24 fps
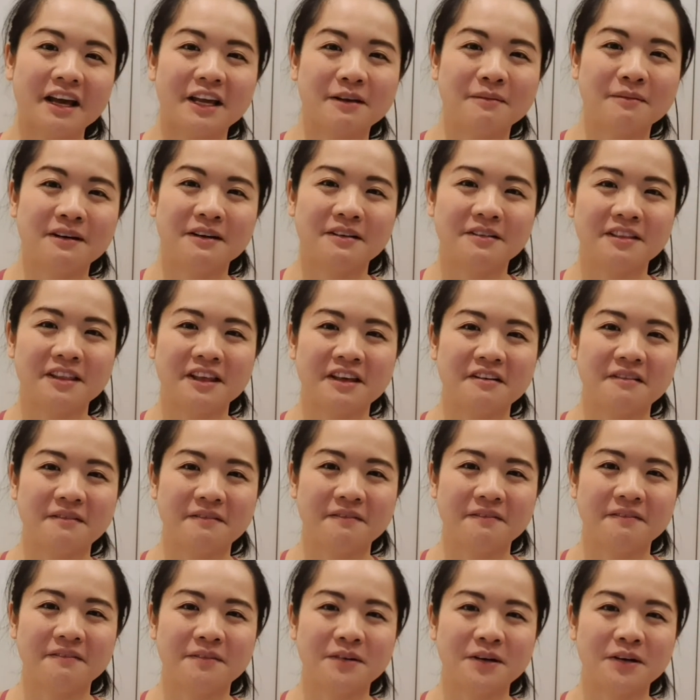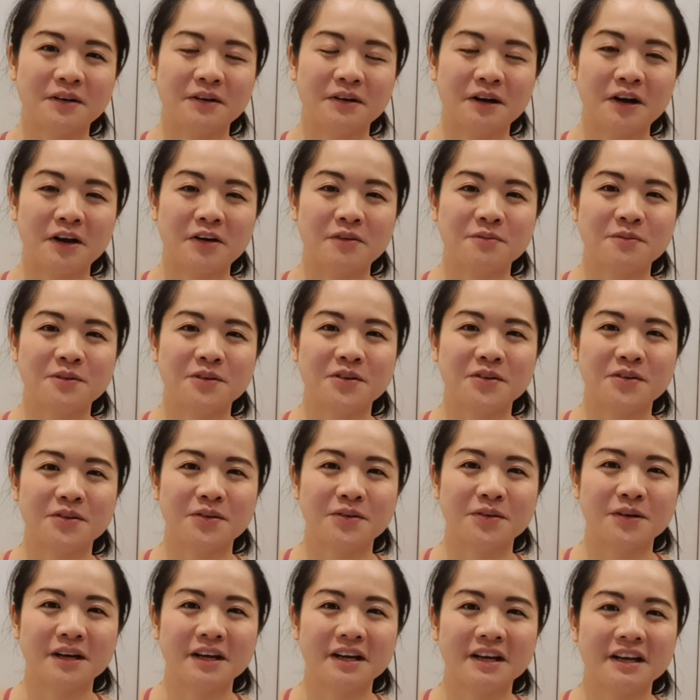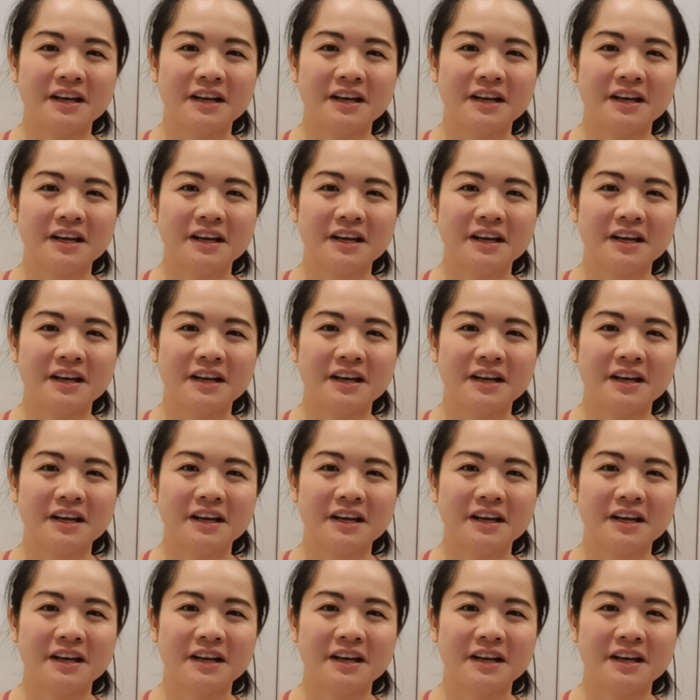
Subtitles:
about them will help you